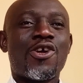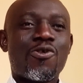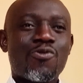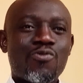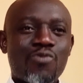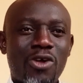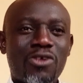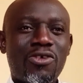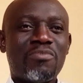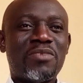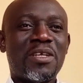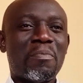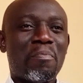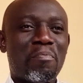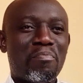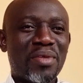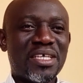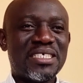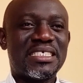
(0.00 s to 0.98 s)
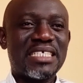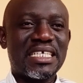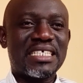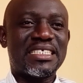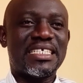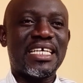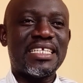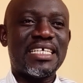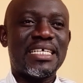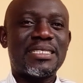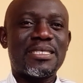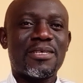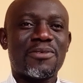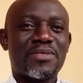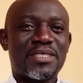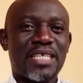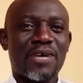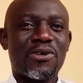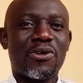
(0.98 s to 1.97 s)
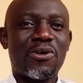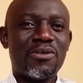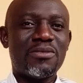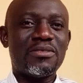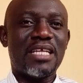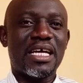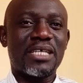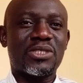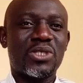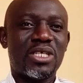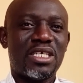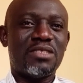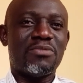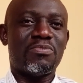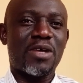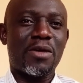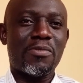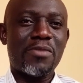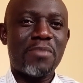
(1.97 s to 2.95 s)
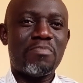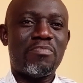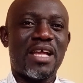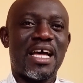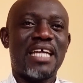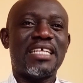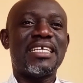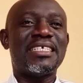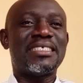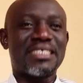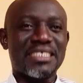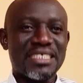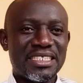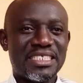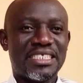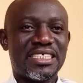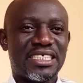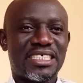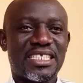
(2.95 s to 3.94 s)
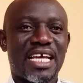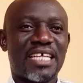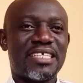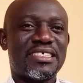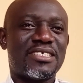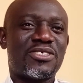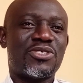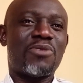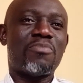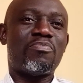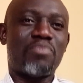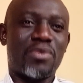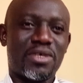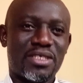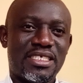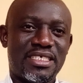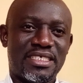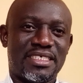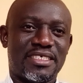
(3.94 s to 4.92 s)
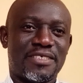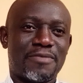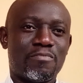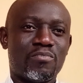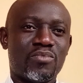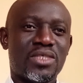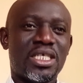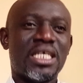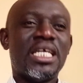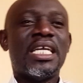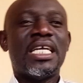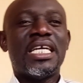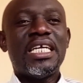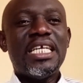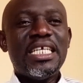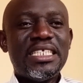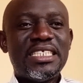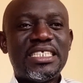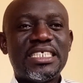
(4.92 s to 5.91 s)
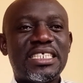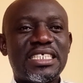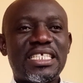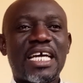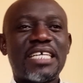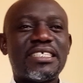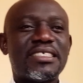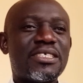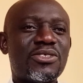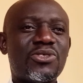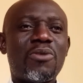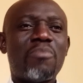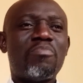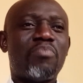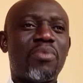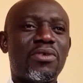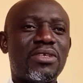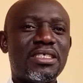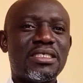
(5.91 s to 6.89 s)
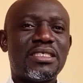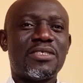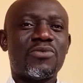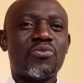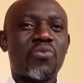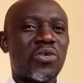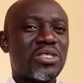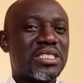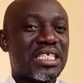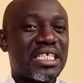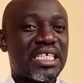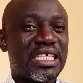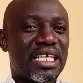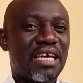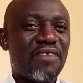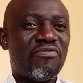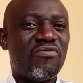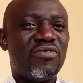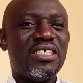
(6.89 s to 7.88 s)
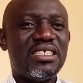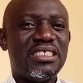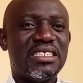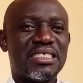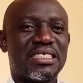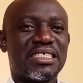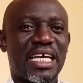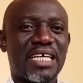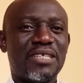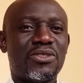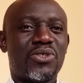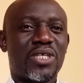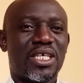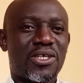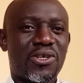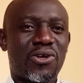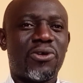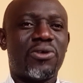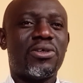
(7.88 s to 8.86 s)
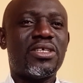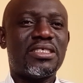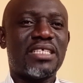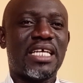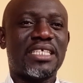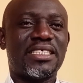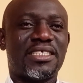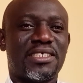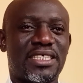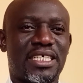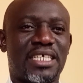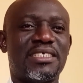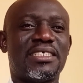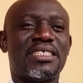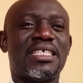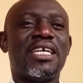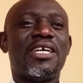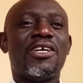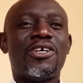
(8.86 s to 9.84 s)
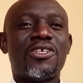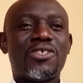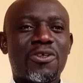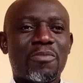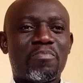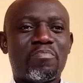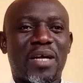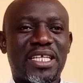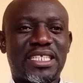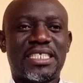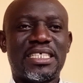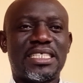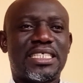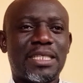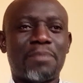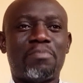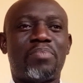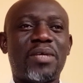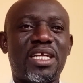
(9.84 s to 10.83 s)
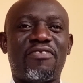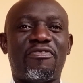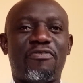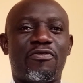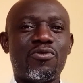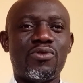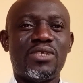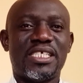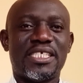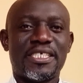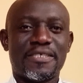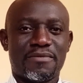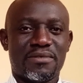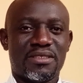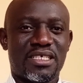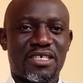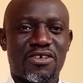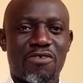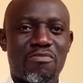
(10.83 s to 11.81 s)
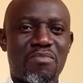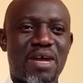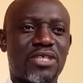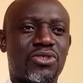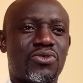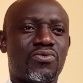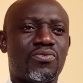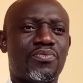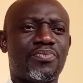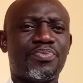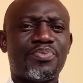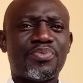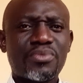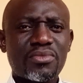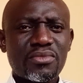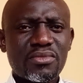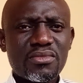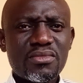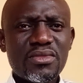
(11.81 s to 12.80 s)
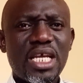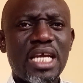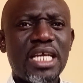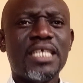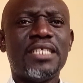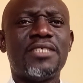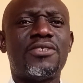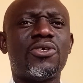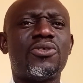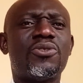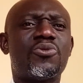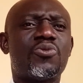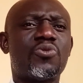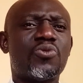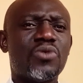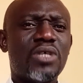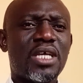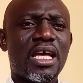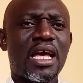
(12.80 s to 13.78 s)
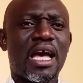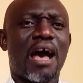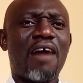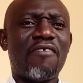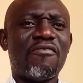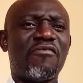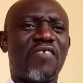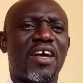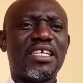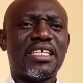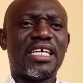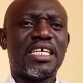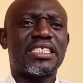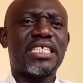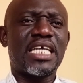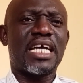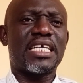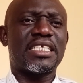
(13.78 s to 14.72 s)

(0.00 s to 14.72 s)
One of the basic tenets of second national development plan is indigenization policy. Indigenization policy was carefully designed to encourage Nigerians to participate fully in the commercial, industrial, and financial